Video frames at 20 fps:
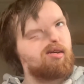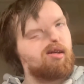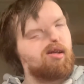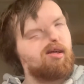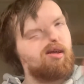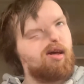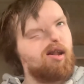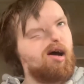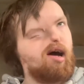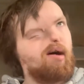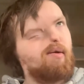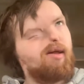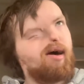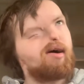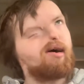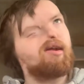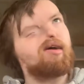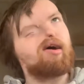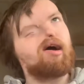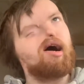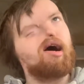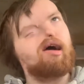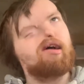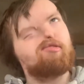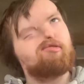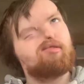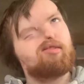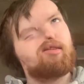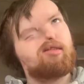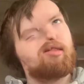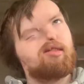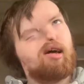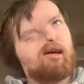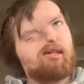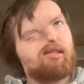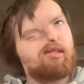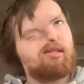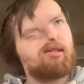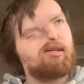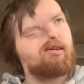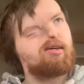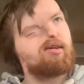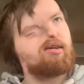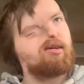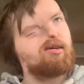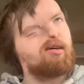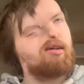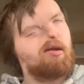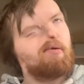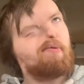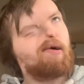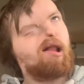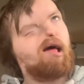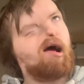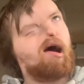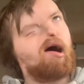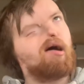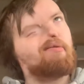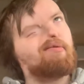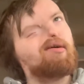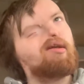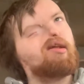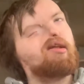Yeah, I'm not gonna lie. No matter how